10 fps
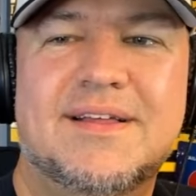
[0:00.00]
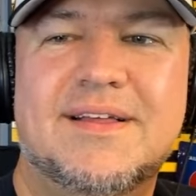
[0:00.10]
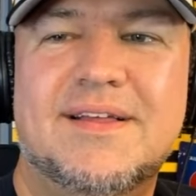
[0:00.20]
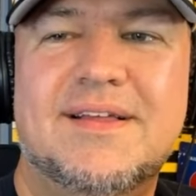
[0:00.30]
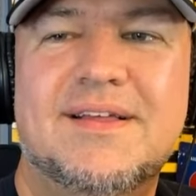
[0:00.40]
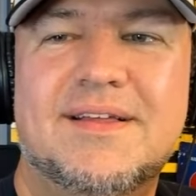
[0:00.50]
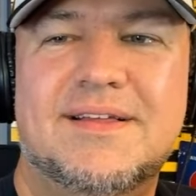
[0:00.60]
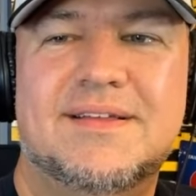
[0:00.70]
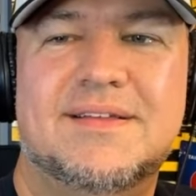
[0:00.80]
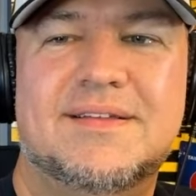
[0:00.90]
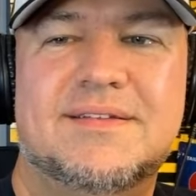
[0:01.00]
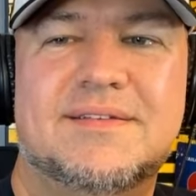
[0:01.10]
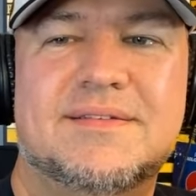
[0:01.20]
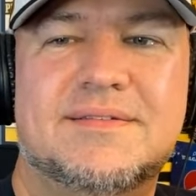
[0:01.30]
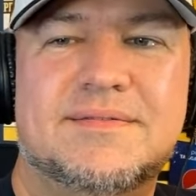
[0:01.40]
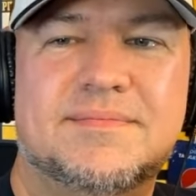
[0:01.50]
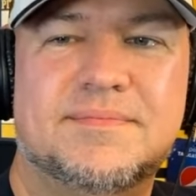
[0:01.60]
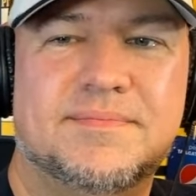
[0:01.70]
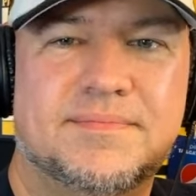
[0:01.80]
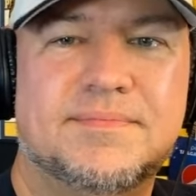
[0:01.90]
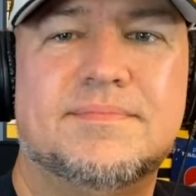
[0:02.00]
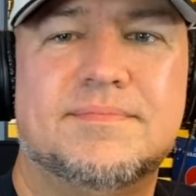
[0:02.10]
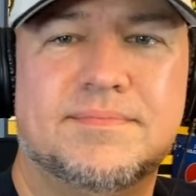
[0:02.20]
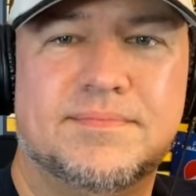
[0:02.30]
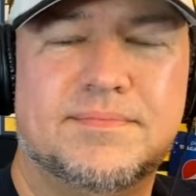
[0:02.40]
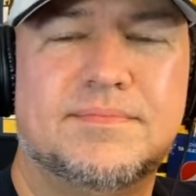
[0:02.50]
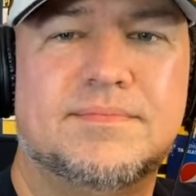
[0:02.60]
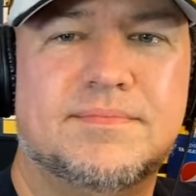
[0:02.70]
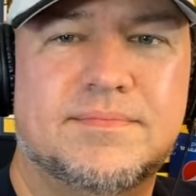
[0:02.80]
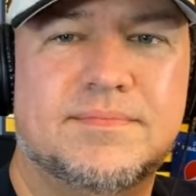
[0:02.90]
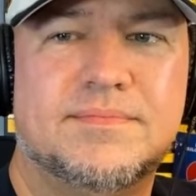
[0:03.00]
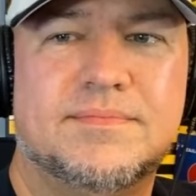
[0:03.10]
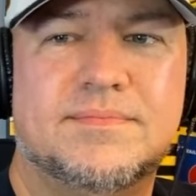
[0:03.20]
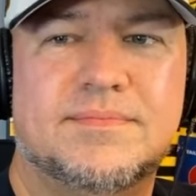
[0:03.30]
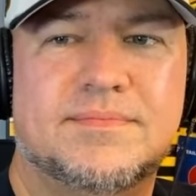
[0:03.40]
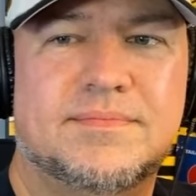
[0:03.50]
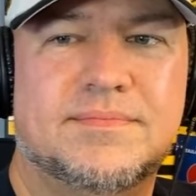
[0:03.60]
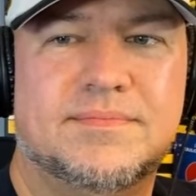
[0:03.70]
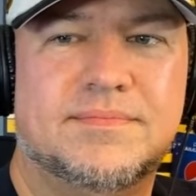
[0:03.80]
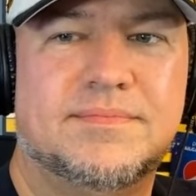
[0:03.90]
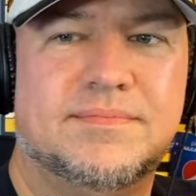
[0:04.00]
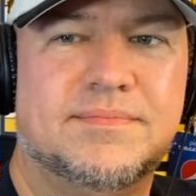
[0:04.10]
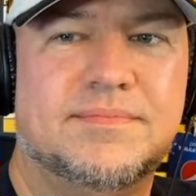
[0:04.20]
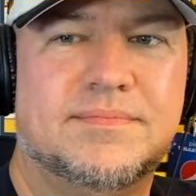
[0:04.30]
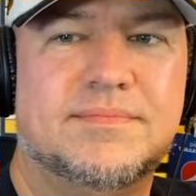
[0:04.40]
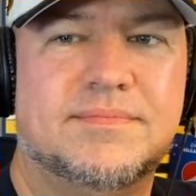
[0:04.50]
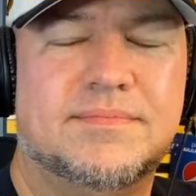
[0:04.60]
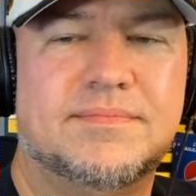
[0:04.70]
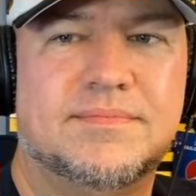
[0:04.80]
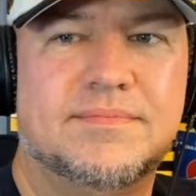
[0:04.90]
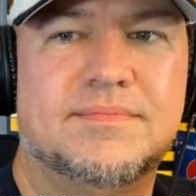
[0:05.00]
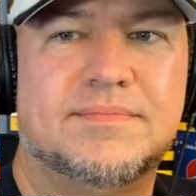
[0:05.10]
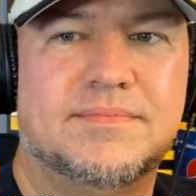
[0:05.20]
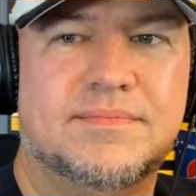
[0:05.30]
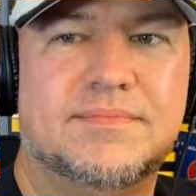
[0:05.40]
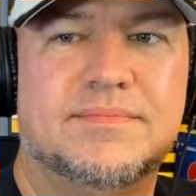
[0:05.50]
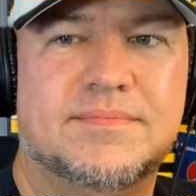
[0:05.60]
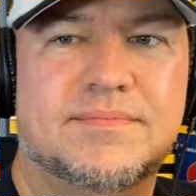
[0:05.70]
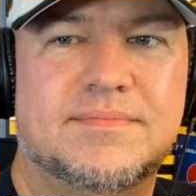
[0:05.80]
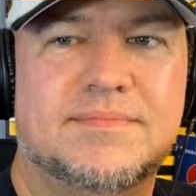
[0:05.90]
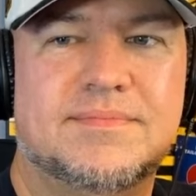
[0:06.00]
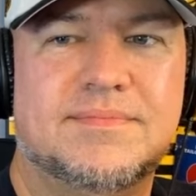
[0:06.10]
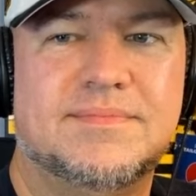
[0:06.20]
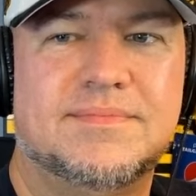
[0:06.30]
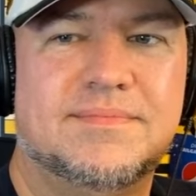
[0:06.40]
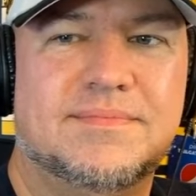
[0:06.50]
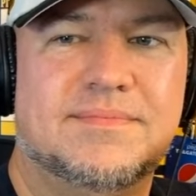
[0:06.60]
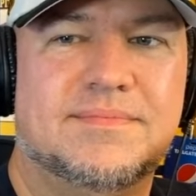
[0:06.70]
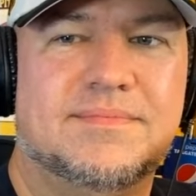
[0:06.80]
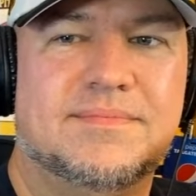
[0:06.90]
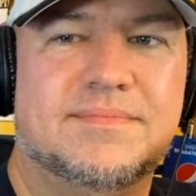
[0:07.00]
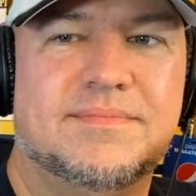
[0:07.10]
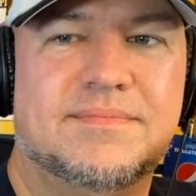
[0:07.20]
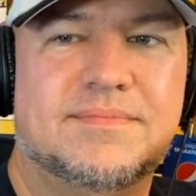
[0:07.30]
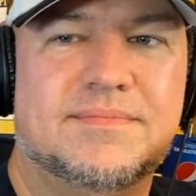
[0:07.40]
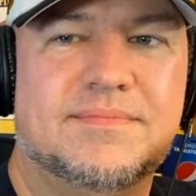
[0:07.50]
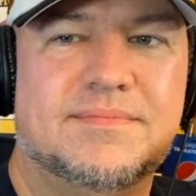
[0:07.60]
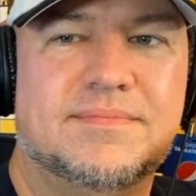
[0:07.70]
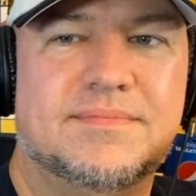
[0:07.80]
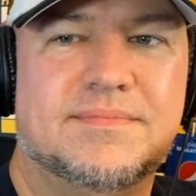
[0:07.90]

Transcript: [no speech]